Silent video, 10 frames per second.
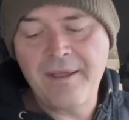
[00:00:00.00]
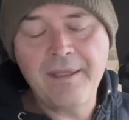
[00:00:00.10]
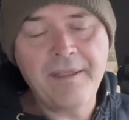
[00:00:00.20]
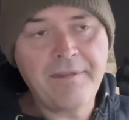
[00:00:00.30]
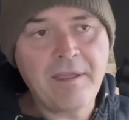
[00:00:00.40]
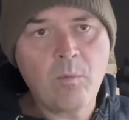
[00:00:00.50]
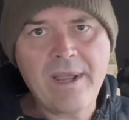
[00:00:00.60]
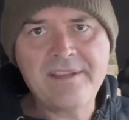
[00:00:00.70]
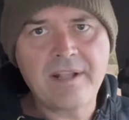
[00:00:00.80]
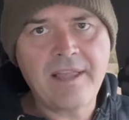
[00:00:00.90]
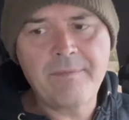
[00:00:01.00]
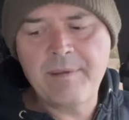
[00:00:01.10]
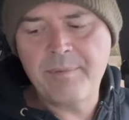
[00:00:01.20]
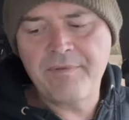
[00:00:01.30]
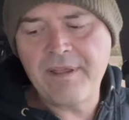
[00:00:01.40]
in ways that a lot of
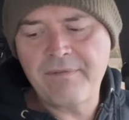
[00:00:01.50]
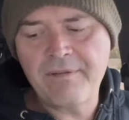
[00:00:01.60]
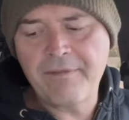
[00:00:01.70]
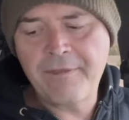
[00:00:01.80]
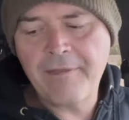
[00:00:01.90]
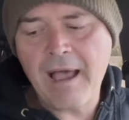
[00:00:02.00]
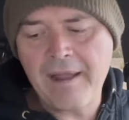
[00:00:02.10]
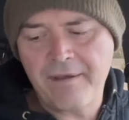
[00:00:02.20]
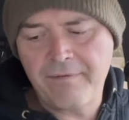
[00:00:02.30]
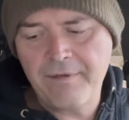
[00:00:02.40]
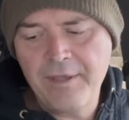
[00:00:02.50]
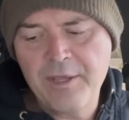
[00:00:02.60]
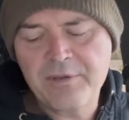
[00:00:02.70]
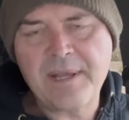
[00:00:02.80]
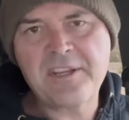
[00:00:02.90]
people have never even thought of.
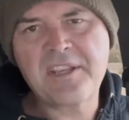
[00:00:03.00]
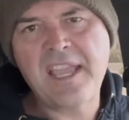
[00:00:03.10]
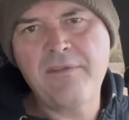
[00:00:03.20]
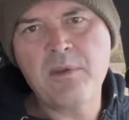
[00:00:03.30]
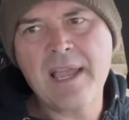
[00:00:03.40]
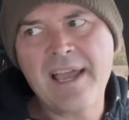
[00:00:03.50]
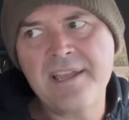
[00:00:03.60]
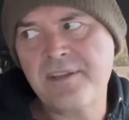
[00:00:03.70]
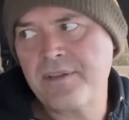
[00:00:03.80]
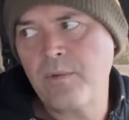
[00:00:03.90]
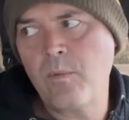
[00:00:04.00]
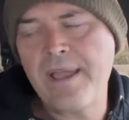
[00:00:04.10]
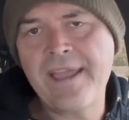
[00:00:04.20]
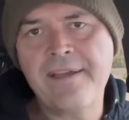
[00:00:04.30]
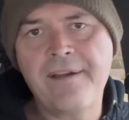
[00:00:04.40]
So I just gave you guys the
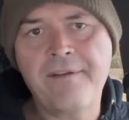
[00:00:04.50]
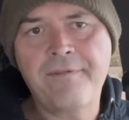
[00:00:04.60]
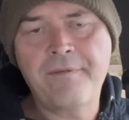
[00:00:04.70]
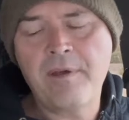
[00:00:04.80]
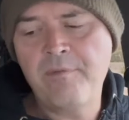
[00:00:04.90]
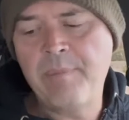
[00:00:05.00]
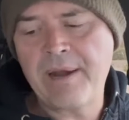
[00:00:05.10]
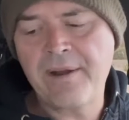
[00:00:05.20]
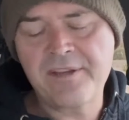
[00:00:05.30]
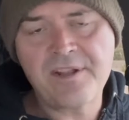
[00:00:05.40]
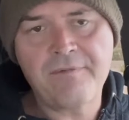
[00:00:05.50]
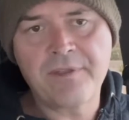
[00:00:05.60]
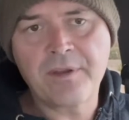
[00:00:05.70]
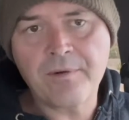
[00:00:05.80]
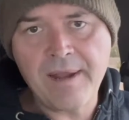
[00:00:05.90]
way of burying stuff
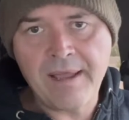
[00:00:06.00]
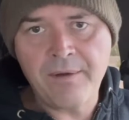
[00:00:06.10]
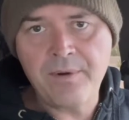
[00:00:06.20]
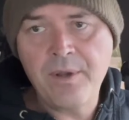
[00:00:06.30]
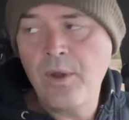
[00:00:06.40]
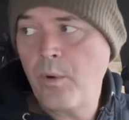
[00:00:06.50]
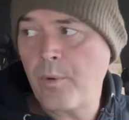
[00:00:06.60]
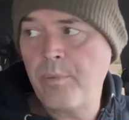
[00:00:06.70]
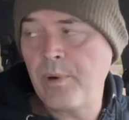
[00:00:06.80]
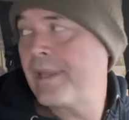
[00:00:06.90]
in the ground or putting